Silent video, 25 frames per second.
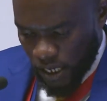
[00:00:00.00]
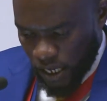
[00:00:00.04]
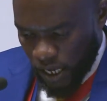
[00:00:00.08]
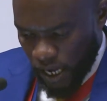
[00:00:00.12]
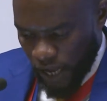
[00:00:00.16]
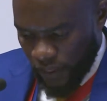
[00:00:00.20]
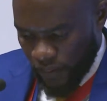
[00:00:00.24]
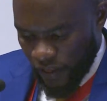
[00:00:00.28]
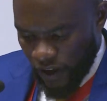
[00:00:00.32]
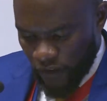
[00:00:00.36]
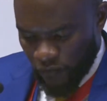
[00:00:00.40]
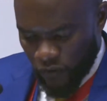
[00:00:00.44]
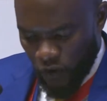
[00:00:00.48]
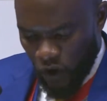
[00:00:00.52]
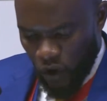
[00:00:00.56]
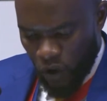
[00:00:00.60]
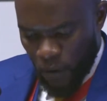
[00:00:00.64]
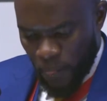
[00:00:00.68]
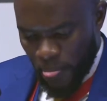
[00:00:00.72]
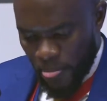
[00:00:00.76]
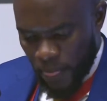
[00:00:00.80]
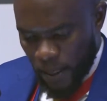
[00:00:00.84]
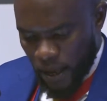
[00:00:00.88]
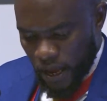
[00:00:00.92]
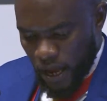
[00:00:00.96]
And
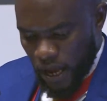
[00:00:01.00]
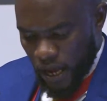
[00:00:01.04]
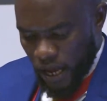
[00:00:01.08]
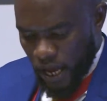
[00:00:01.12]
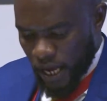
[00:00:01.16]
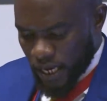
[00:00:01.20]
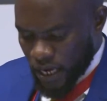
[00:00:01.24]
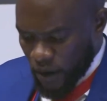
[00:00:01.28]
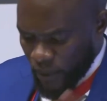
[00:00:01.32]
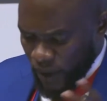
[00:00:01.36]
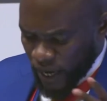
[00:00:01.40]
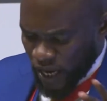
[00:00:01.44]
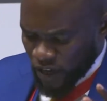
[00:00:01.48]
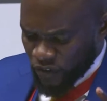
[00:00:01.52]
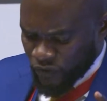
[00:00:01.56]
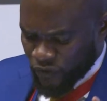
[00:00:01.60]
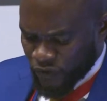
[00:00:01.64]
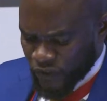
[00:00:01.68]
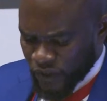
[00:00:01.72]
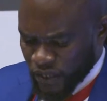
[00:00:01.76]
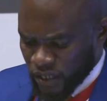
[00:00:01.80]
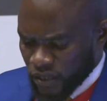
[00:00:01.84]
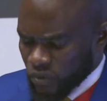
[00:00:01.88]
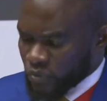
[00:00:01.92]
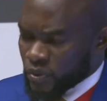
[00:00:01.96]
therefore, at our
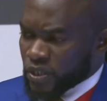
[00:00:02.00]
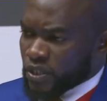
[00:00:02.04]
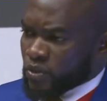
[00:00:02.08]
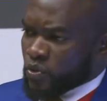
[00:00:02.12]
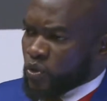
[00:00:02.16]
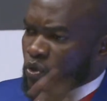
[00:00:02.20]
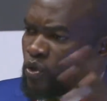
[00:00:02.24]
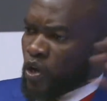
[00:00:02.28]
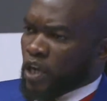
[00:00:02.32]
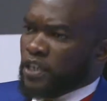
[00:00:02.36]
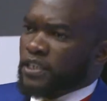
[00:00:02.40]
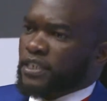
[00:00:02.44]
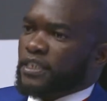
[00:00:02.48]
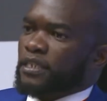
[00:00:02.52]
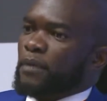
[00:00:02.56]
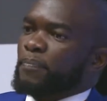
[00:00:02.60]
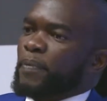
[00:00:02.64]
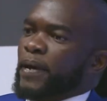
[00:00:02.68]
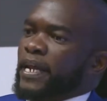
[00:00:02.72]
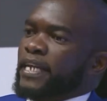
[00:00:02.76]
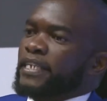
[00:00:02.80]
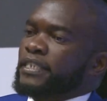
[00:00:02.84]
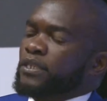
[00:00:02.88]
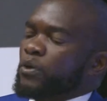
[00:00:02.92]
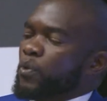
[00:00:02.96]
landfill, we could not
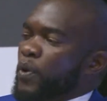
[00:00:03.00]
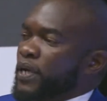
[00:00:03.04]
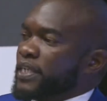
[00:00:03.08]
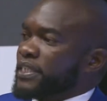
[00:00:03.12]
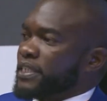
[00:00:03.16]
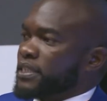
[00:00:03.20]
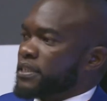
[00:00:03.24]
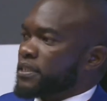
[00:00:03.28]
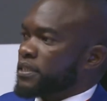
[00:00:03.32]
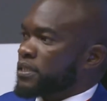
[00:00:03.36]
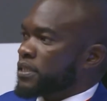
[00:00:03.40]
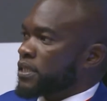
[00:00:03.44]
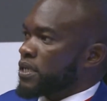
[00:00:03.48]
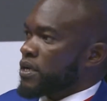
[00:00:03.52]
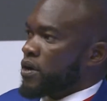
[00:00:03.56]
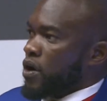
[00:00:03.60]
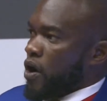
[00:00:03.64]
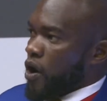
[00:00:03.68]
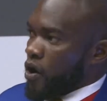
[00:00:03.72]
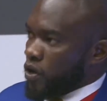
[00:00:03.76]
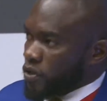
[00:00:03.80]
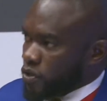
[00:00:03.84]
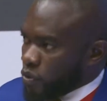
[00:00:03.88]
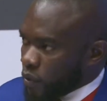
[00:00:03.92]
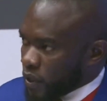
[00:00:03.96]
separate the waste.
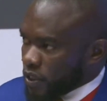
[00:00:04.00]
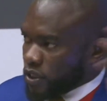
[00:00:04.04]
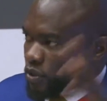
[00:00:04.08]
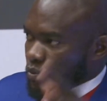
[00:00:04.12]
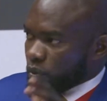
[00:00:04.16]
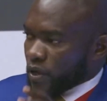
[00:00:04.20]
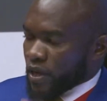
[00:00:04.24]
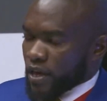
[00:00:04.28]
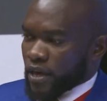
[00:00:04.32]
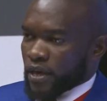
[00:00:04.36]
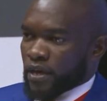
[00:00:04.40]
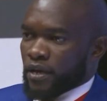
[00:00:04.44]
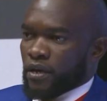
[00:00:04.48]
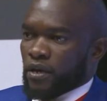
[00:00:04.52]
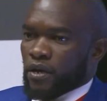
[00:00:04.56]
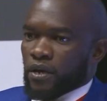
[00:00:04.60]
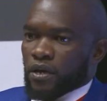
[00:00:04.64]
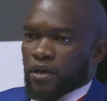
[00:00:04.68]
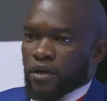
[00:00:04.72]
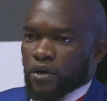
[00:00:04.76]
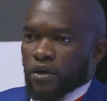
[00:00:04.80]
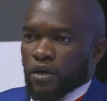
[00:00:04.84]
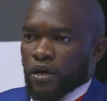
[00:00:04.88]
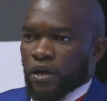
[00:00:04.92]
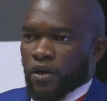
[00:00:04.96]
All the waste were
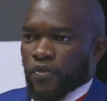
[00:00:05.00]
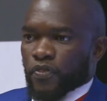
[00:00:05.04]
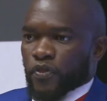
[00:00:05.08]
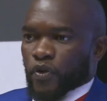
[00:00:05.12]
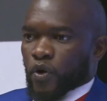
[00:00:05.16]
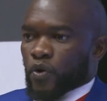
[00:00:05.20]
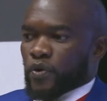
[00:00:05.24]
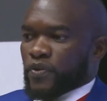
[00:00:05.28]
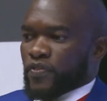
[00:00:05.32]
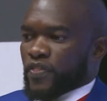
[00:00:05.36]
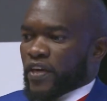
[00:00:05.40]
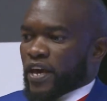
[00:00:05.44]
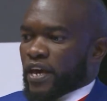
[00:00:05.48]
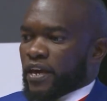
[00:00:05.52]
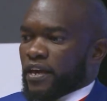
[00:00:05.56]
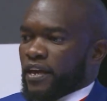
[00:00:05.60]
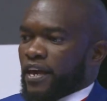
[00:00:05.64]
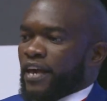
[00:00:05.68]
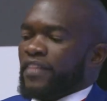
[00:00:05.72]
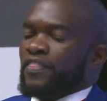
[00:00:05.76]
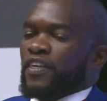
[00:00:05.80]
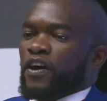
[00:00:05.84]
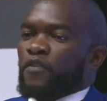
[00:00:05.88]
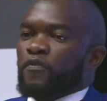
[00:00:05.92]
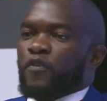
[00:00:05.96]
thrown there.
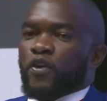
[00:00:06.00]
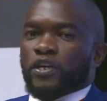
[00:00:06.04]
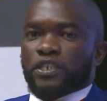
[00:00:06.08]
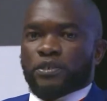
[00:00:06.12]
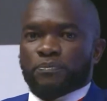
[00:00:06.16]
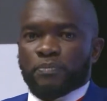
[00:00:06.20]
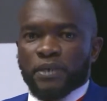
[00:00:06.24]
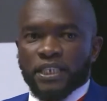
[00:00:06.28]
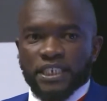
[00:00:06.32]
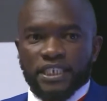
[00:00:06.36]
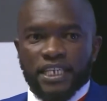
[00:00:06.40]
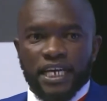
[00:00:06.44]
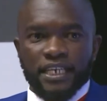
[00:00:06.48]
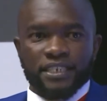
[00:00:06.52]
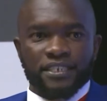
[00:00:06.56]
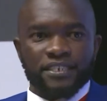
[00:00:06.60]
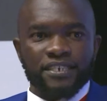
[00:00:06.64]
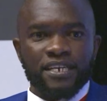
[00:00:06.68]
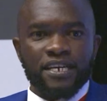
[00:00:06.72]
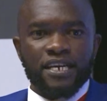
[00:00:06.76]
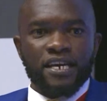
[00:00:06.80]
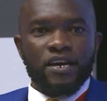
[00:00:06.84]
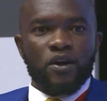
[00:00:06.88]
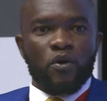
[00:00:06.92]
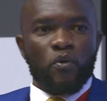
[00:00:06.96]
And therefore, it means that
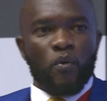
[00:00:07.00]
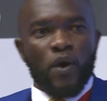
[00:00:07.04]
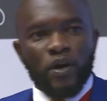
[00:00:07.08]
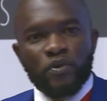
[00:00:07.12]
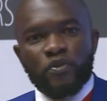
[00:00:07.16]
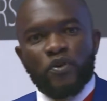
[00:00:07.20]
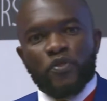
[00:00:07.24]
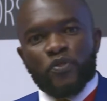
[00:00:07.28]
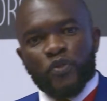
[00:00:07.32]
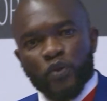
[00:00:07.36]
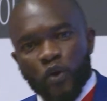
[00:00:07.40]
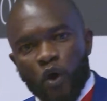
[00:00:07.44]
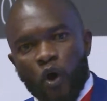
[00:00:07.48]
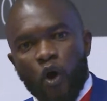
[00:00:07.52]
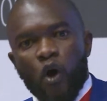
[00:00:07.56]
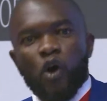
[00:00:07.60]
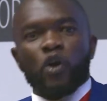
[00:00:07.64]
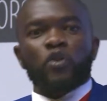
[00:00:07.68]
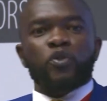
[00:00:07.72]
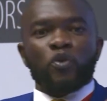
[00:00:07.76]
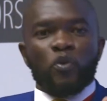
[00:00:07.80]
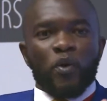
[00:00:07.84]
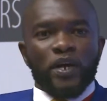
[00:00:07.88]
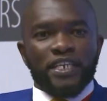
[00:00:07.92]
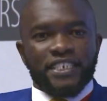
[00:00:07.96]
when we throw all
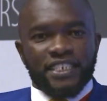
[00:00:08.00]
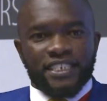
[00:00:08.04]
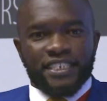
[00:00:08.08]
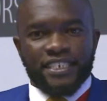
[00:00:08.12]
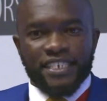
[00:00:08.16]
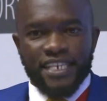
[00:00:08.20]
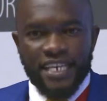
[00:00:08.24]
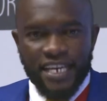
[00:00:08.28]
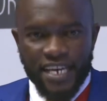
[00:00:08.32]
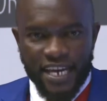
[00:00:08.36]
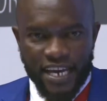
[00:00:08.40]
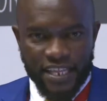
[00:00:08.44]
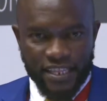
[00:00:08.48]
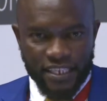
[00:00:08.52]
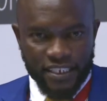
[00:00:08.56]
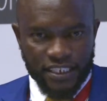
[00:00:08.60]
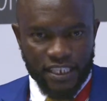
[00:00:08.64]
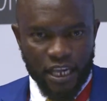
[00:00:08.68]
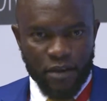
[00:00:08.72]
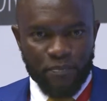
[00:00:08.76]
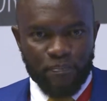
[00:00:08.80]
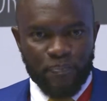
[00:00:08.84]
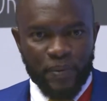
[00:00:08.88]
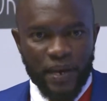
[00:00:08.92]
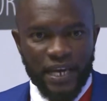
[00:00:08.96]
the waste at the
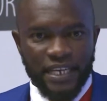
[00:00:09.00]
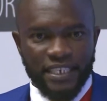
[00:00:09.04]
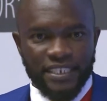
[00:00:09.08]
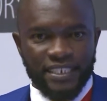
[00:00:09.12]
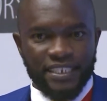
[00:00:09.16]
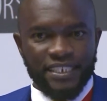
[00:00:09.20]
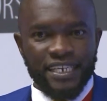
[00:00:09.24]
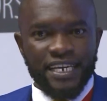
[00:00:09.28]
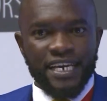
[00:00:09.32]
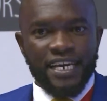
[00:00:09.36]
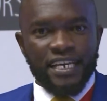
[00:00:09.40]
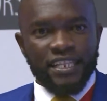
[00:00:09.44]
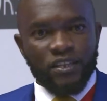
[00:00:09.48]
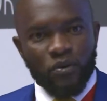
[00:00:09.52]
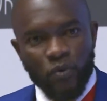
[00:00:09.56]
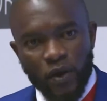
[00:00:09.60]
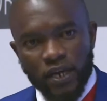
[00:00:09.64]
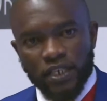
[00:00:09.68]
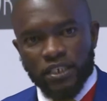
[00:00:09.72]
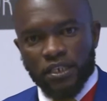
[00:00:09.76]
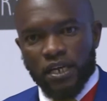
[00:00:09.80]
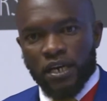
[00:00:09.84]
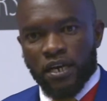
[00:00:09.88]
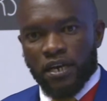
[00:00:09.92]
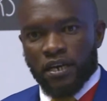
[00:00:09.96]
same place,
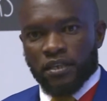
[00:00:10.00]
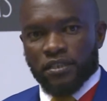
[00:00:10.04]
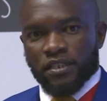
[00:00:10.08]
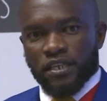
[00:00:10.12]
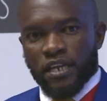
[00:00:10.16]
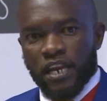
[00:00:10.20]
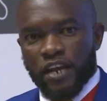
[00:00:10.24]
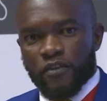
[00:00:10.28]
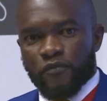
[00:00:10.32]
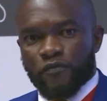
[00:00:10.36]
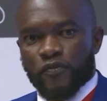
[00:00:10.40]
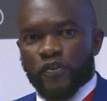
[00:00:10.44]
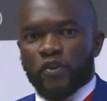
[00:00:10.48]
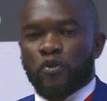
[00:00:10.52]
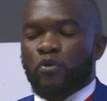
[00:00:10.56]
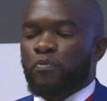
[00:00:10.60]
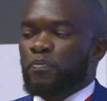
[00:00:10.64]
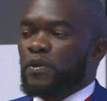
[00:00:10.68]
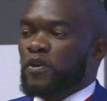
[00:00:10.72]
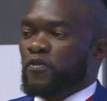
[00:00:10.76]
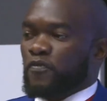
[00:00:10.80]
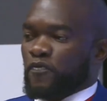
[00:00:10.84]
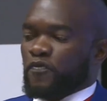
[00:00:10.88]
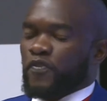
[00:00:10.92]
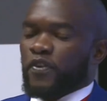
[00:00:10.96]
the landfill will
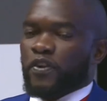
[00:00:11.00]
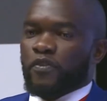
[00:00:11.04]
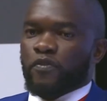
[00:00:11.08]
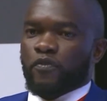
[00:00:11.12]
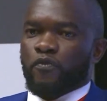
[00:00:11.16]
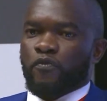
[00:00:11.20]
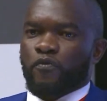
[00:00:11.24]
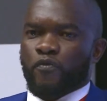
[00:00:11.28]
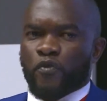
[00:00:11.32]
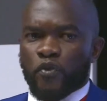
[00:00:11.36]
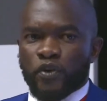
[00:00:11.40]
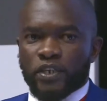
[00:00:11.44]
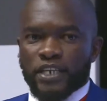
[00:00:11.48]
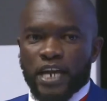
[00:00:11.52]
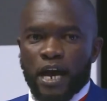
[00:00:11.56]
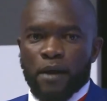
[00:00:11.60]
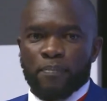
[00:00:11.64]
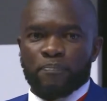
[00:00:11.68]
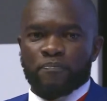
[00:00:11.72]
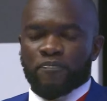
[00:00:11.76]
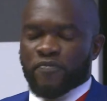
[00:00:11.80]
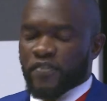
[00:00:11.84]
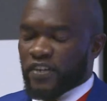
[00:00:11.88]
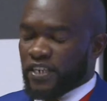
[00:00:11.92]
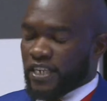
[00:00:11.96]
be filled
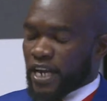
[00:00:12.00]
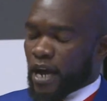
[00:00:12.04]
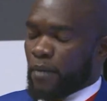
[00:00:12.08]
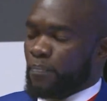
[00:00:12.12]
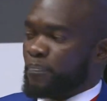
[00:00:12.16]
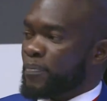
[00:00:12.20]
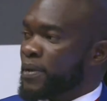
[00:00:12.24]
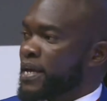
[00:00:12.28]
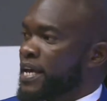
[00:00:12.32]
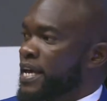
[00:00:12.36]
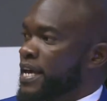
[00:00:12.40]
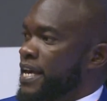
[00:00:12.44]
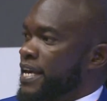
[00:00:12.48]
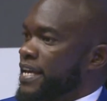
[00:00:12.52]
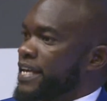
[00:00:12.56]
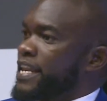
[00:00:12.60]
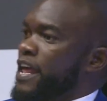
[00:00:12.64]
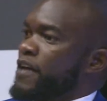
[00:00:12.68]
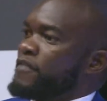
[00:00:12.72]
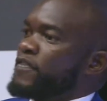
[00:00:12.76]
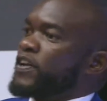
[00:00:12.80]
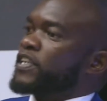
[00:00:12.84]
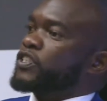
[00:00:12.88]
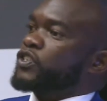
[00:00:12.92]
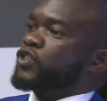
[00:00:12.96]
up in
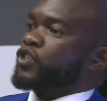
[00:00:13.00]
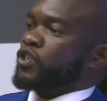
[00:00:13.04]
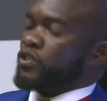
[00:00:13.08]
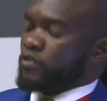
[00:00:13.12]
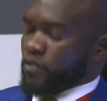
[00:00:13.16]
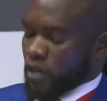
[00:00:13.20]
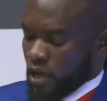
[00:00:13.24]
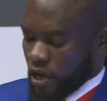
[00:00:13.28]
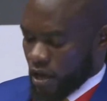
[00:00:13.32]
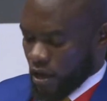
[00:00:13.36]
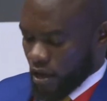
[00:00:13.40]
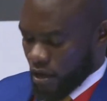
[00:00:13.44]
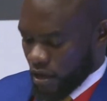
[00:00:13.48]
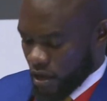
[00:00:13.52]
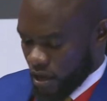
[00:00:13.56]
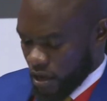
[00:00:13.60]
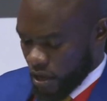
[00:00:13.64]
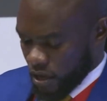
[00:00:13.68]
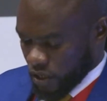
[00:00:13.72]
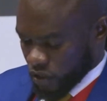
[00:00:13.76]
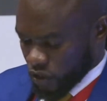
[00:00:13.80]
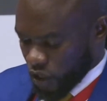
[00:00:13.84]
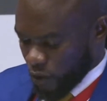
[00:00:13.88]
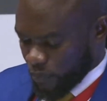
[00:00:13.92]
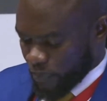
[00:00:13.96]
a very short
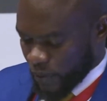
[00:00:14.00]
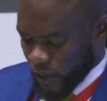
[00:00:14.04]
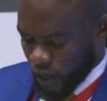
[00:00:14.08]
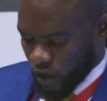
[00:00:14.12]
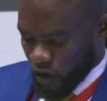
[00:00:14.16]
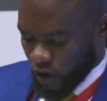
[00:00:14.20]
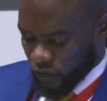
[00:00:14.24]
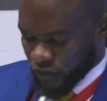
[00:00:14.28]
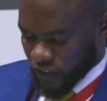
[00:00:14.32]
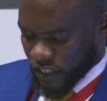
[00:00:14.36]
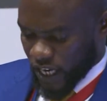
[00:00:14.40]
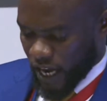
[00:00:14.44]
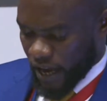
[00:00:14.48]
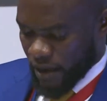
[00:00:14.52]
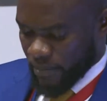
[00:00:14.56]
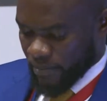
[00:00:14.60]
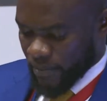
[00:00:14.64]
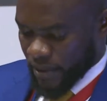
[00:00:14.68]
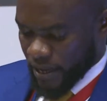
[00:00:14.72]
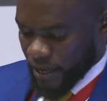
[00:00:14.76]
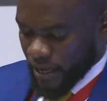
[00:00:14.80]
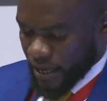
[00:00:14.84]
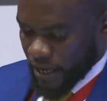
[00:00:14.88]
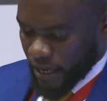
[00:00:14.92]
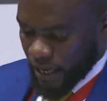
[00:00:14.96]
period of time.
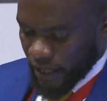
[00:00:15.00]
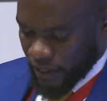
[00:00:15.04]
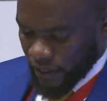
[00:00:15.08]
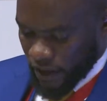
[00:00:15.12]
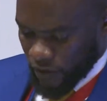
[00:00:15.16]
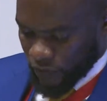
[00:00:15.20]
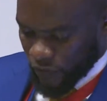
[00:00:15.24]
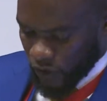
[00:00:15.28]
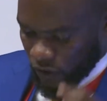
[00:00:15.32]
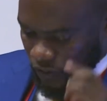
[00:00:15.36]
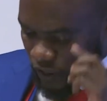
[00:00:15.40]
And therefore,